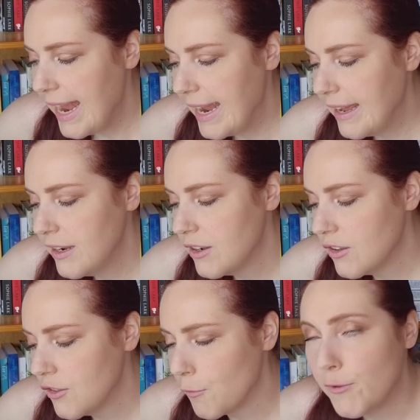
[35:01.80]

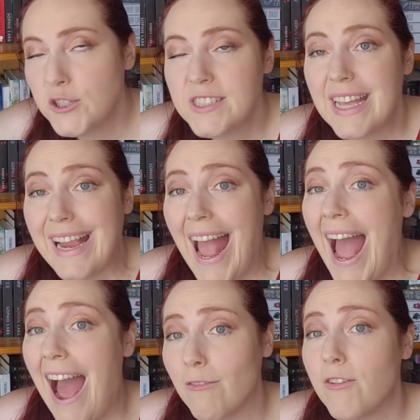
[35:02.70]
And the first like
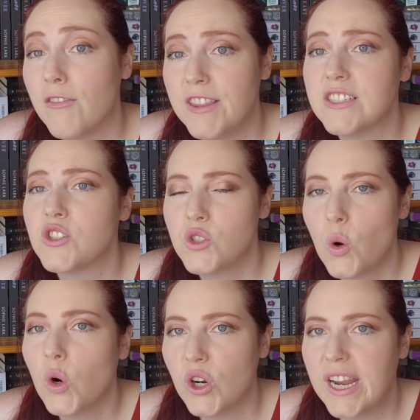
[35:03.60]
half of this
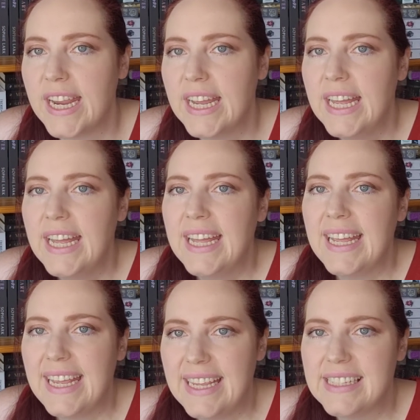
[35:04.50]
story
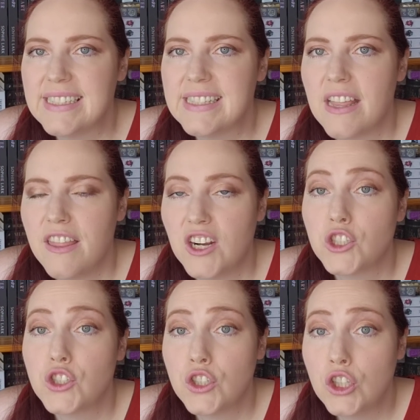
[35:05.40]
is
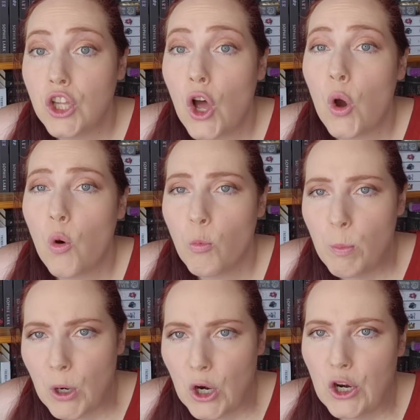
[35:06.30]
their slow
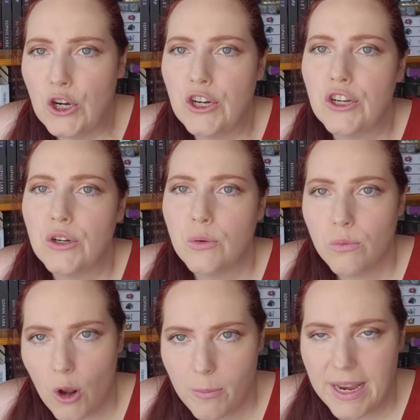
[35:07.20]
burn
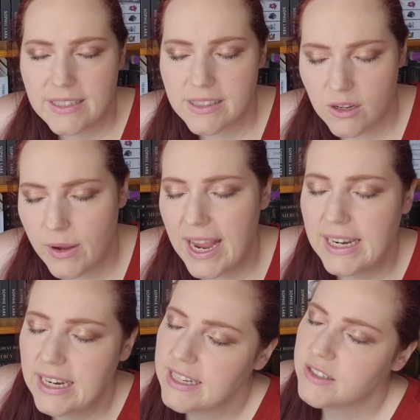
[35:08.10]
romance, okay?
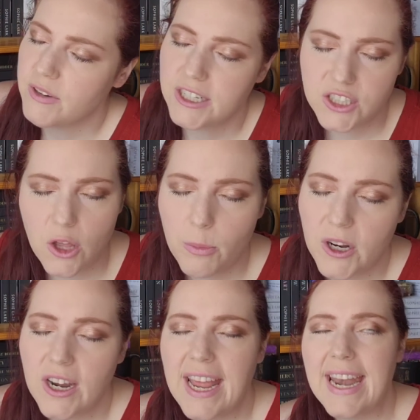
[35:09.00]
And it is a very slow
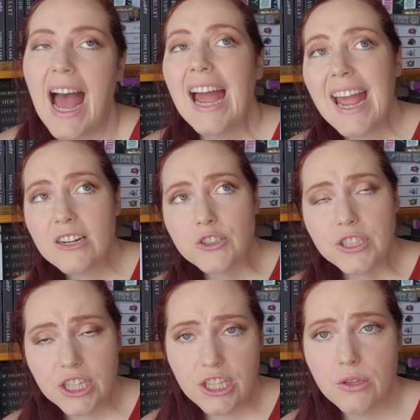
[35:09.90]
burn. And I
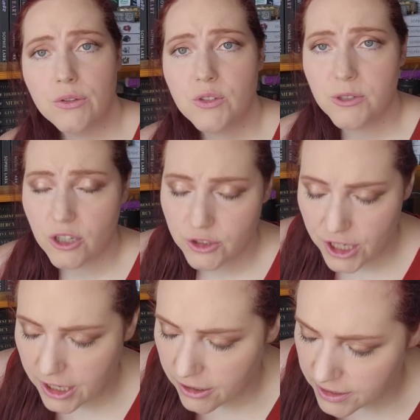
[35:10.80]
actually used, which I'll
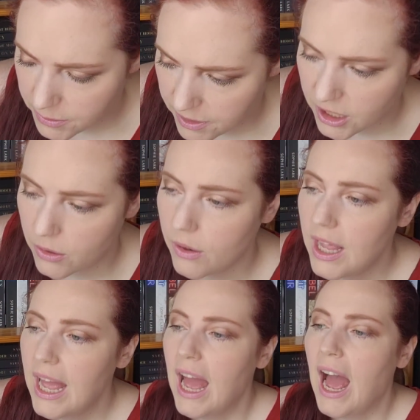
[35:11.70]
share this with you,